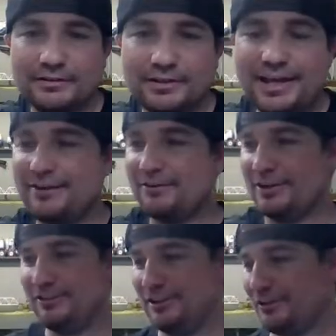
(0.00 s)
Yeah,
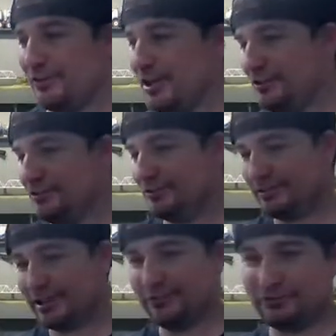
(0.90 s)
Richie. Oh, thank you.
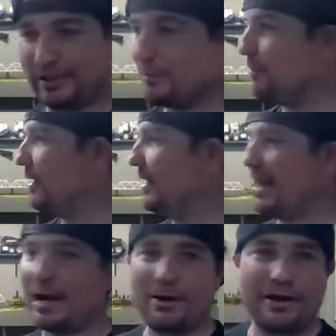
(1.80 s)
Thank you for stopping by.
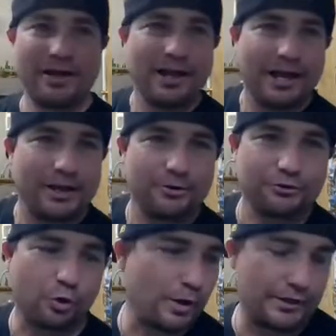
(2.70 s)
Yeah, it was
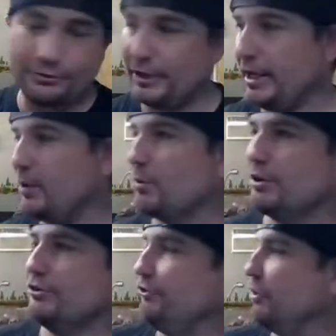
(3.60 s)
a quick thing. I
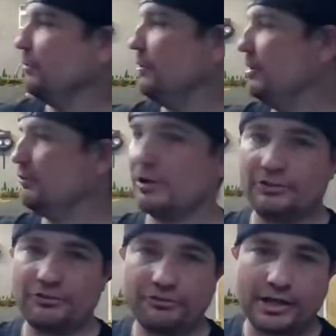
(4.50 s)
wanted to show these.
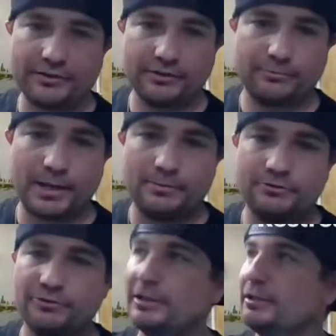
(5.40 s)
I just got these
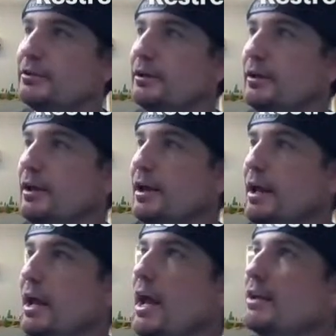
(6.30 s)
babies in
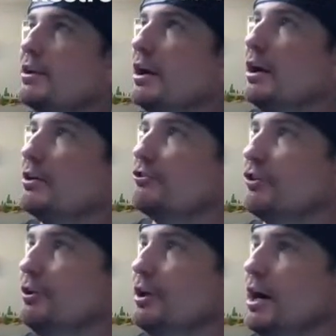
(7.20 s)
and
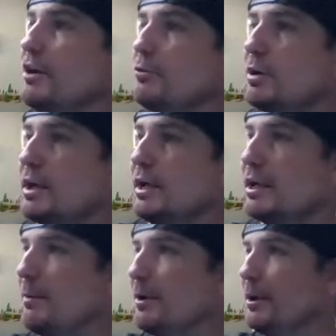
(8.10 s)
show you guys what I got
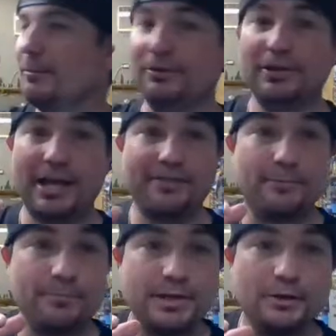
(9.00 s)
coming up. And the
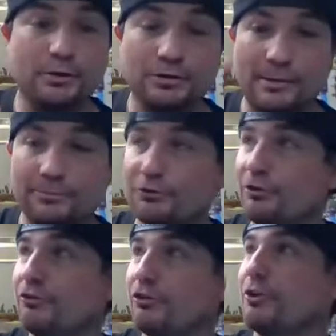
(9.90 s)
meal, I'm sure
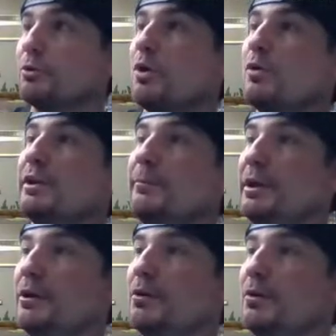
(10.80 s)
you saw the rolling
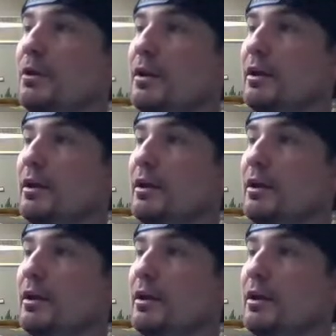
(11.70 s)
meal.